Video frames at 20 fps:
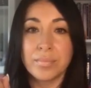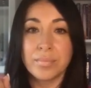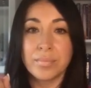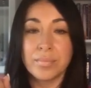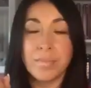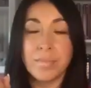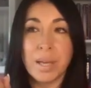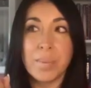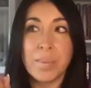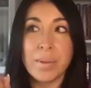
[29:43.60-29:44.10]

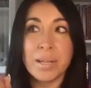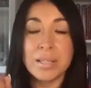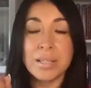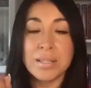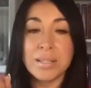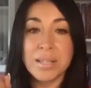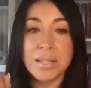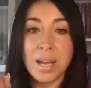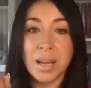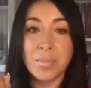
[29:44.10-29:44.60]
Maybe it
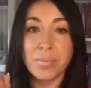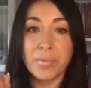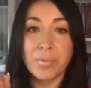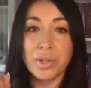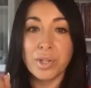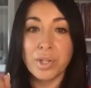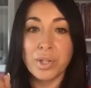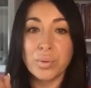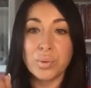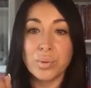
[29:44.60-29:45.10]
is time for
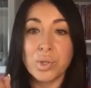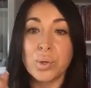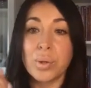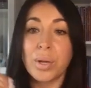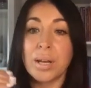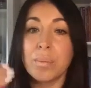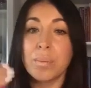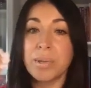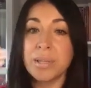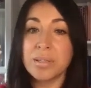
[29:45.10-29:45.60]
you to get
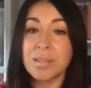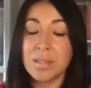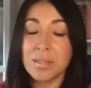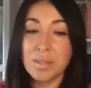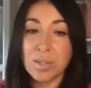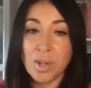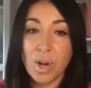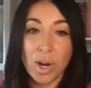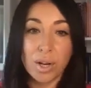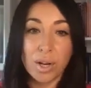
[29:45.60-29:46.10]
a business
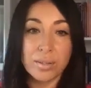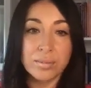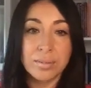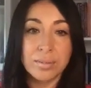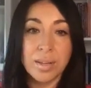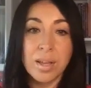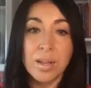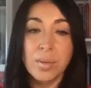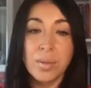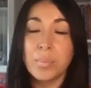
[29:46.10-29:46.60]
card.
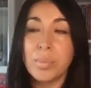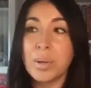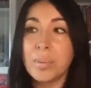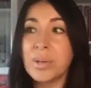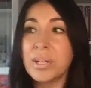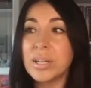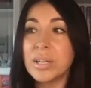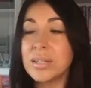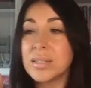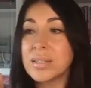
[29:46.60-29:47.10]

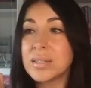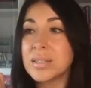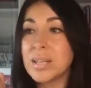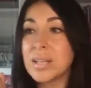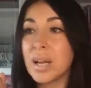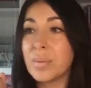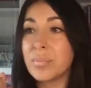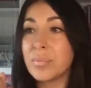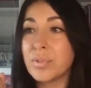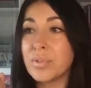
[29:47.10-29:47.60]
Maybe it is
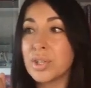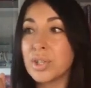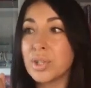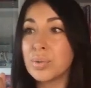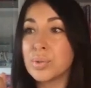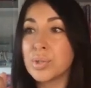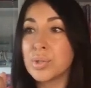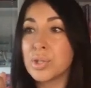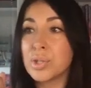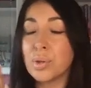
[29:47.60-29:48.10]
time for
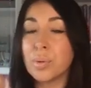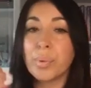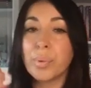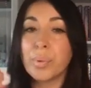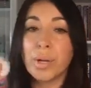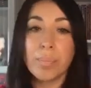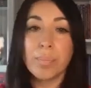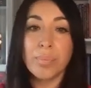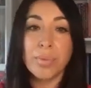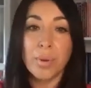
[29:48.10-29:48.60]
you to put
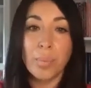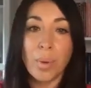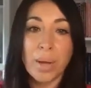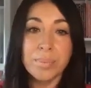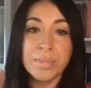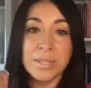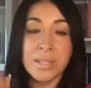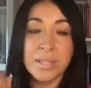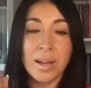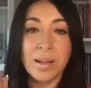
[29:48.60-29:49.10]
up the
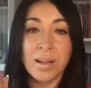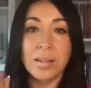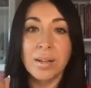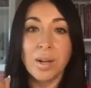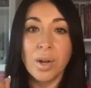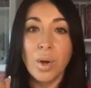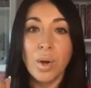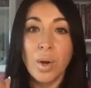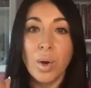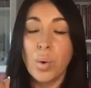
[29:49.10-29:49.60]
website
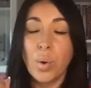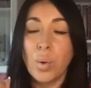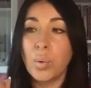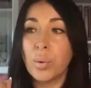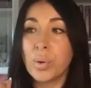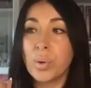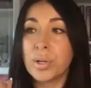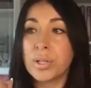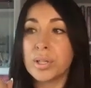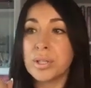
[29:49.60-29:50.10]

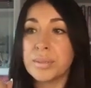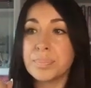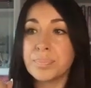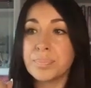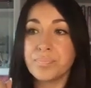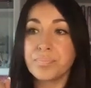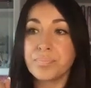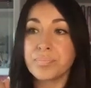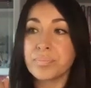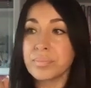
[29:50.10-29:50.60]
or
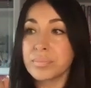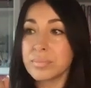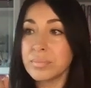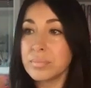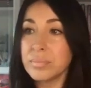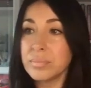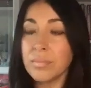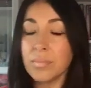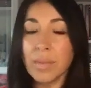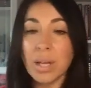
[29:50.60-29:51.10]

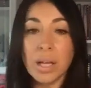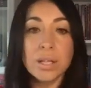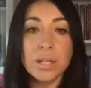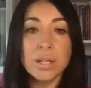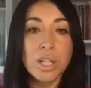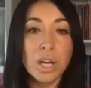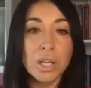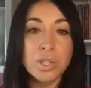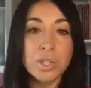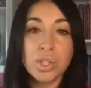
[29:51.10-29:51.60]

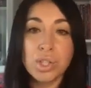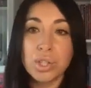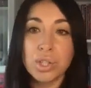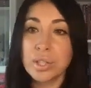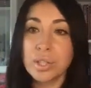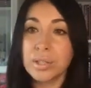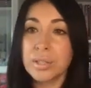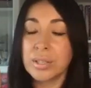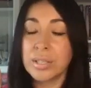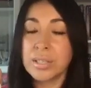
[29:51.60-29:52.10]
launch
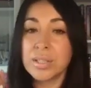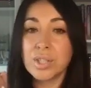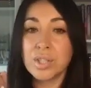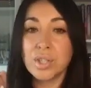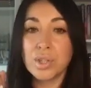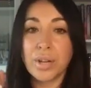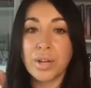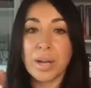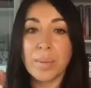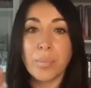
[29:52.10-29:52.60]
your
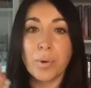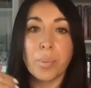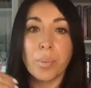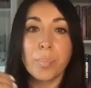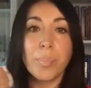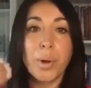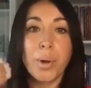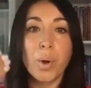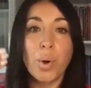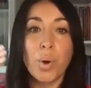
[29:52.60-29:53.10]
Instagram or
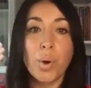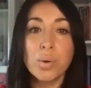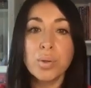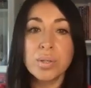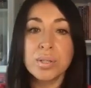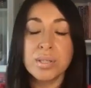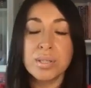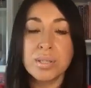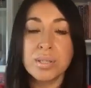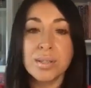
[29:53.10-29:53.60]

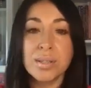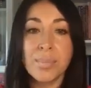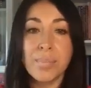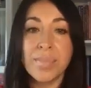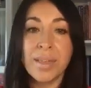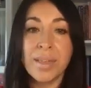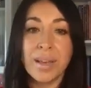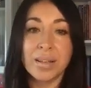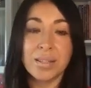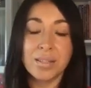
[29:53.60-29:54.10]
post some
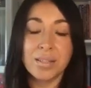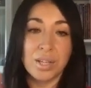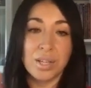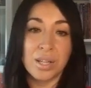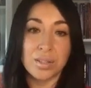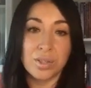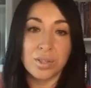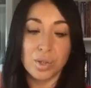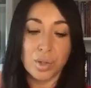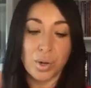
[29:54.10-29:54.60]
things on
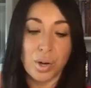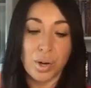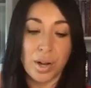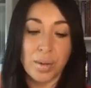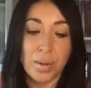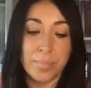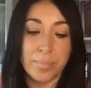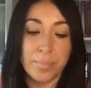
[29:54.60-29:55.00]
Instagram.